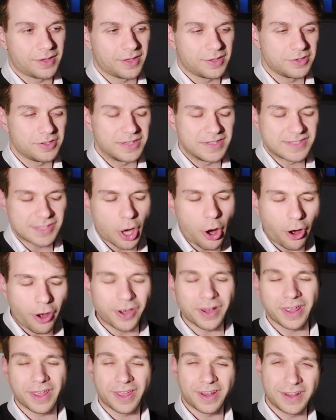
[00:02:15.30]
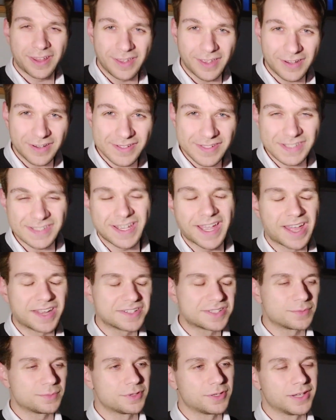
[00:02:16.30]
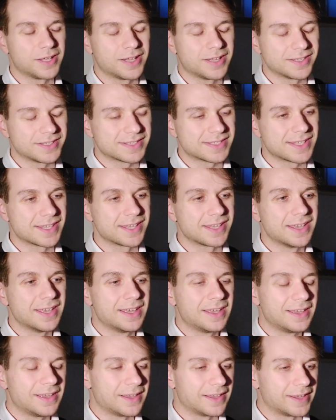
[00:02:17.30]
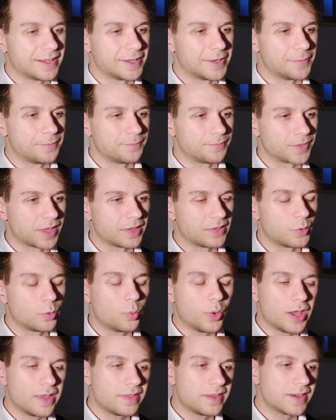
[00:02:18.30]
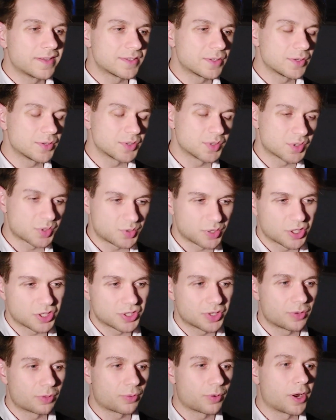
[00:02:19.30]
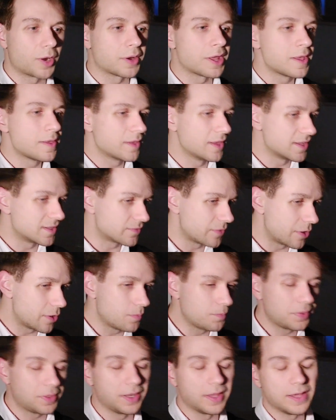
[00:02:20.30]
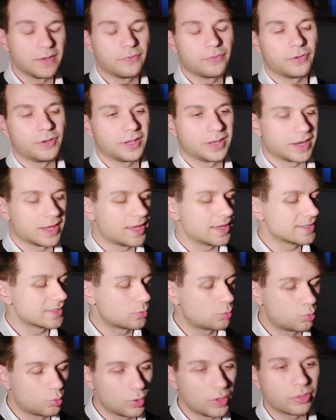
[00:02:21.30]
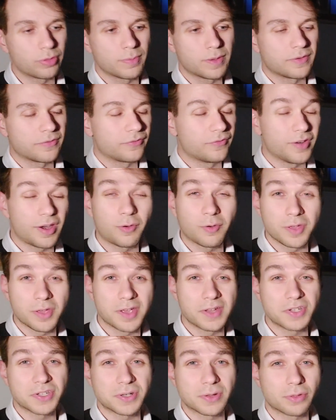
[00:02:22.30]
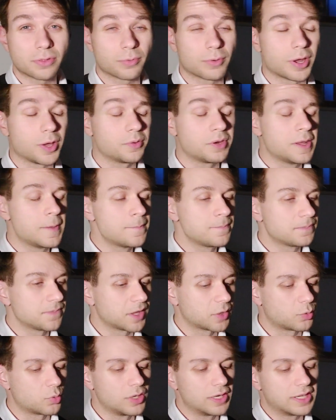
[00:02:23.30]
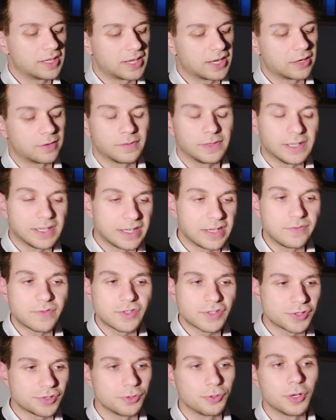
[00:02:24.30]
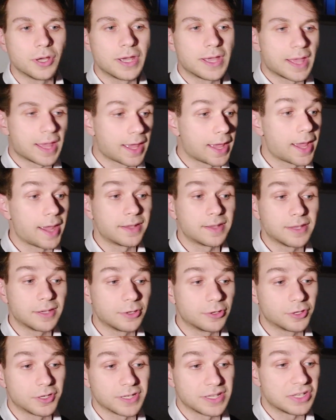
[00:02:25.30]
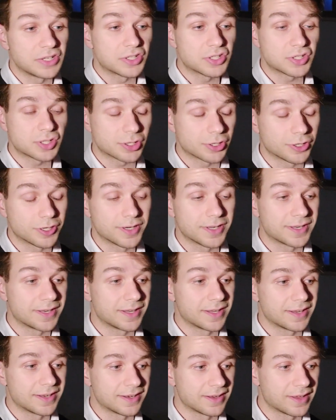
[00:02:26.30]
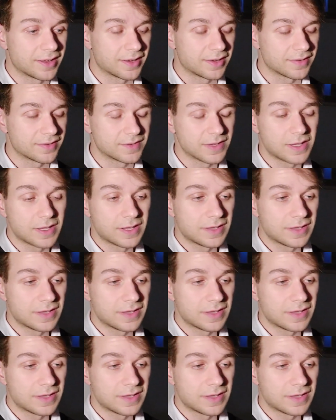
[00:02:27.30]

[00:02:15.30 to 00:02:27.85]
it's hard-hitting and it's tangible, I'd say. And the way that it's also structured throughout, it's very playful. It has a rhythmic variation throughout that really kind of leaves you hanging on each turn and